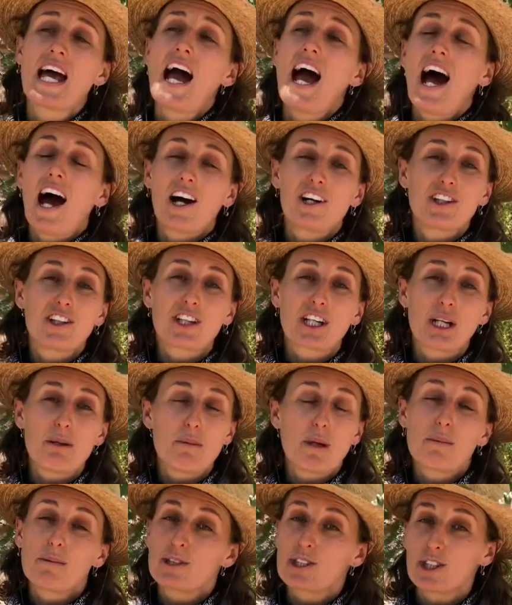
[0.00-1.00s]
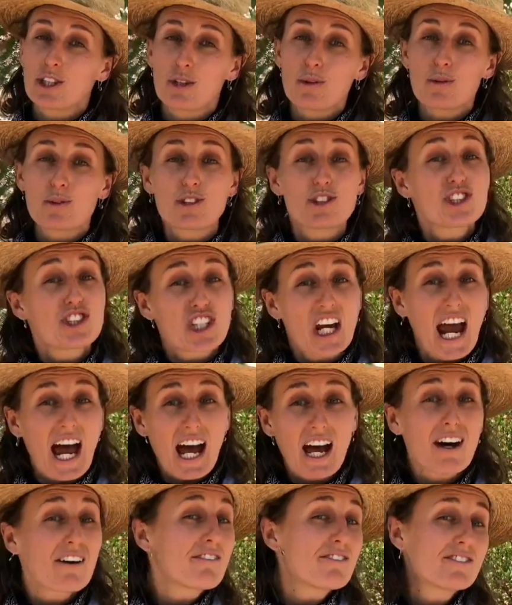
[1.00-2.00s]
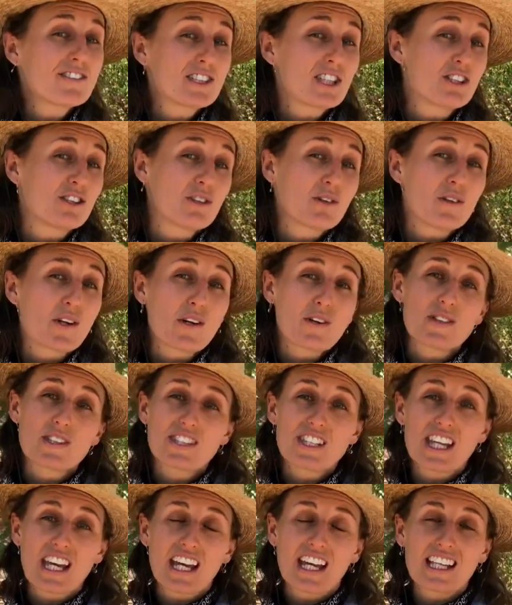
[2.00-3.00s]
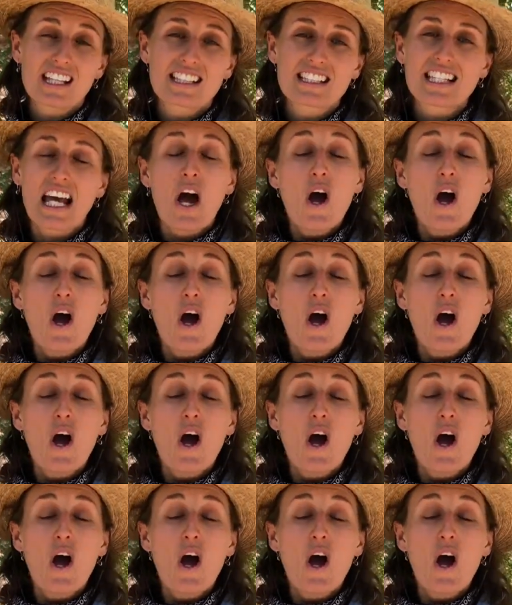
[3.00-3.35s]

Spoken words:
how you're going to be able to use chaff to do those things,